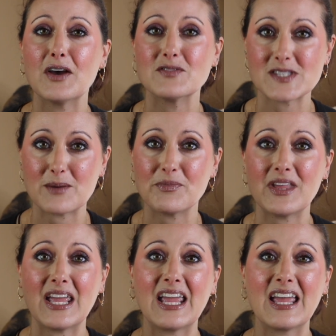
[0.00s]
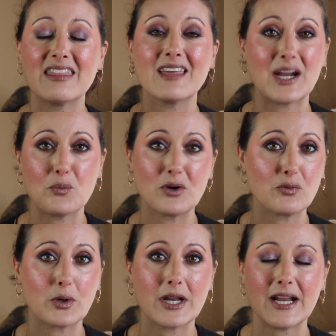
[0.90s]
of something that I would
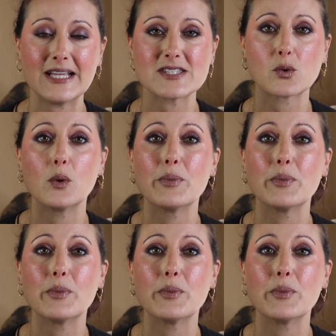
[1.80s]
have worn in high school